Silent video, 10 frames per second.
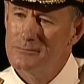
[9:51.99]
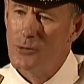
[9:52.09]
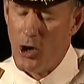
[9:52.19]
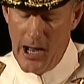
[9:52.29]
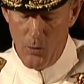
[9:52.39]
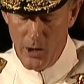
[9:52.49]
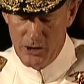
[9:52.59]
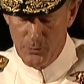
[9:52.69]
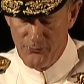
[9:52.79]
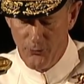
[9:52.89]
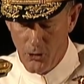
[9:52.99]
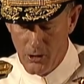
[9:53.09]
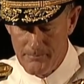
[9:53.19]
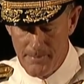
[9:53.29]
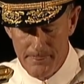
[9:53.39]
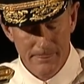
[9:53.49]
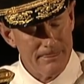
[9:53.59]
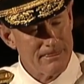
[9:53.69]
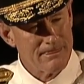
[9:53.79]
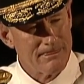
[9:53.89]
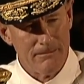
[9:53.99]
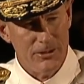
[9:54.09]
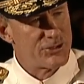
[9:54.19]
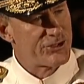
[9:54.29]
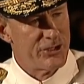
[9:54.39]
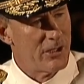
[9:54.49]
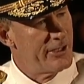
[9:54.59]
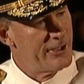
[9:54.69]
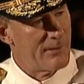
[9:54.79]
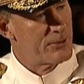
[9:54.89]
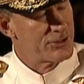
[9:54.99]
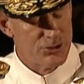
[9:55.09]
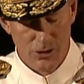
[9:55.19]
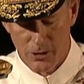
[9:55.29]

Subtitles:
or how well you perform, you still end up as a sugar